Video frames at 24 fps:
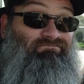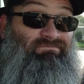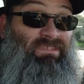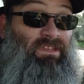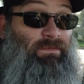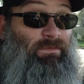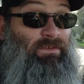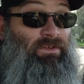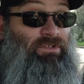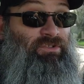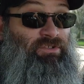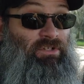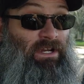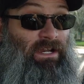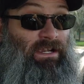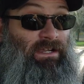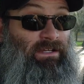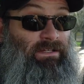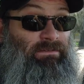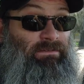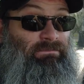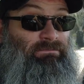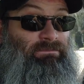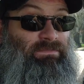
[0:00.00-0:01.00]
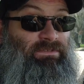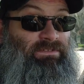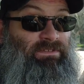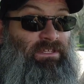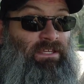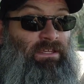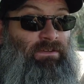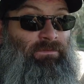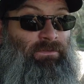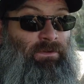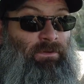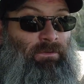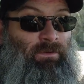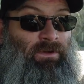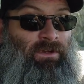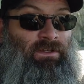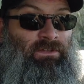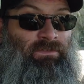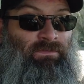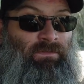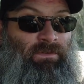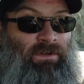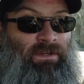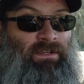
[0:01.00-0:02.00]
give it a try, see if it
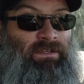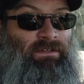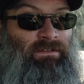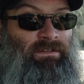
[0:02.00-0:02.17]
works for you.